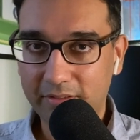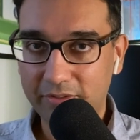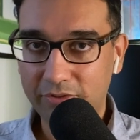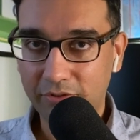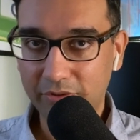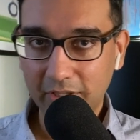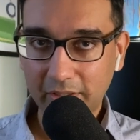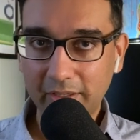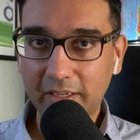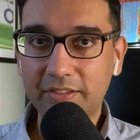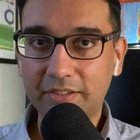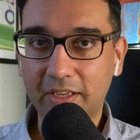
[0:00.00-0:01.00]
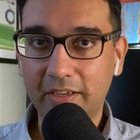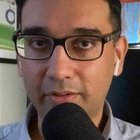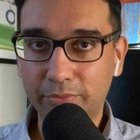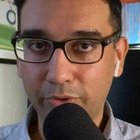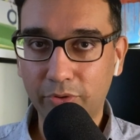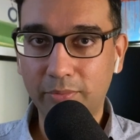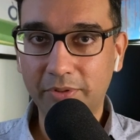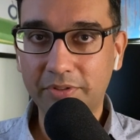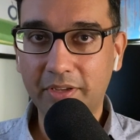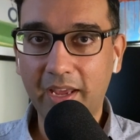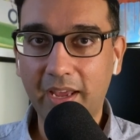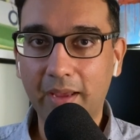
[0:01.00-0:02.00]
okay. this utility scale
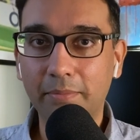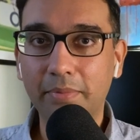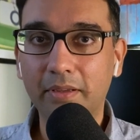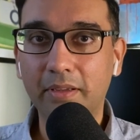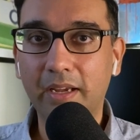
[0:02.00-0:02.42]
renewables camp.